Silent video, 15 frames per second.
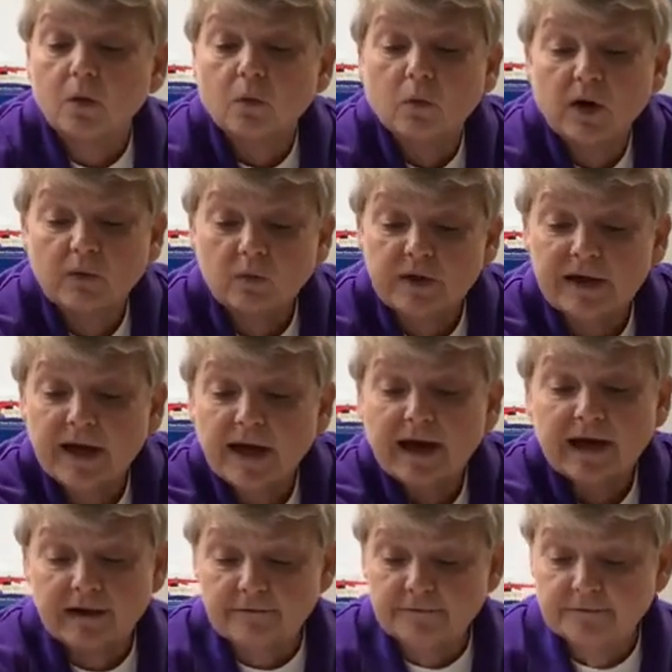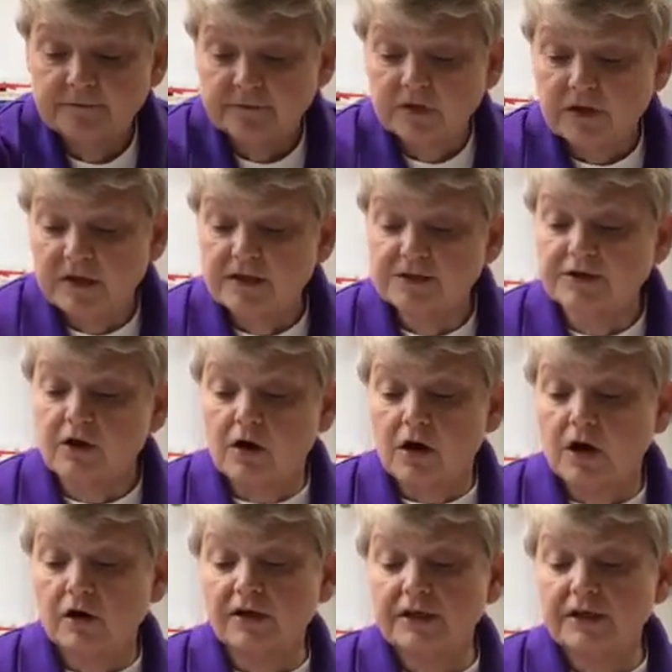What we have is our